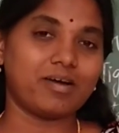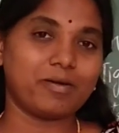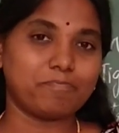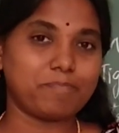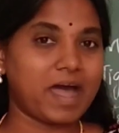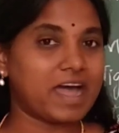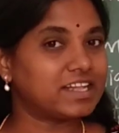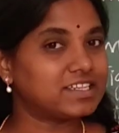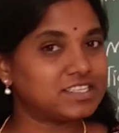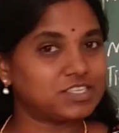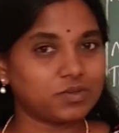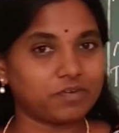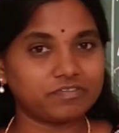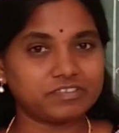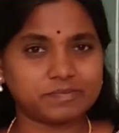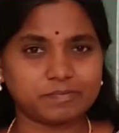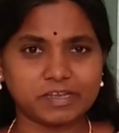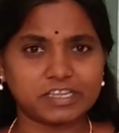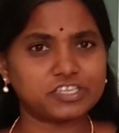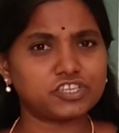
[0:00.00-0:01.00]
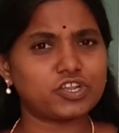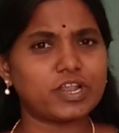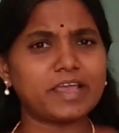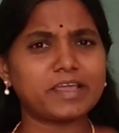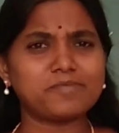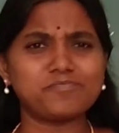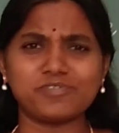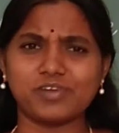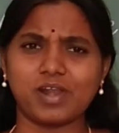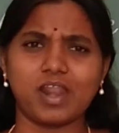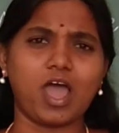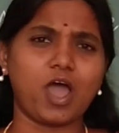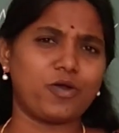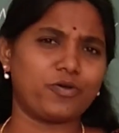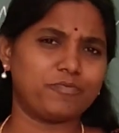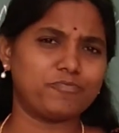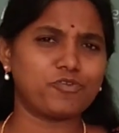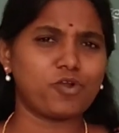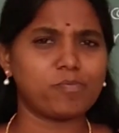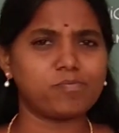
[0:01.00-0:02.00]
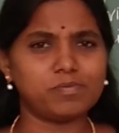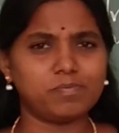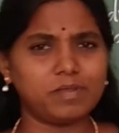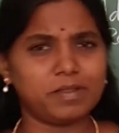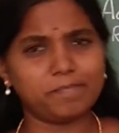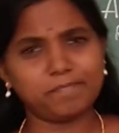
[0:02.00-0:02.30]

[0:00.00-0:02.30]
parts of speech like pronoun. Probably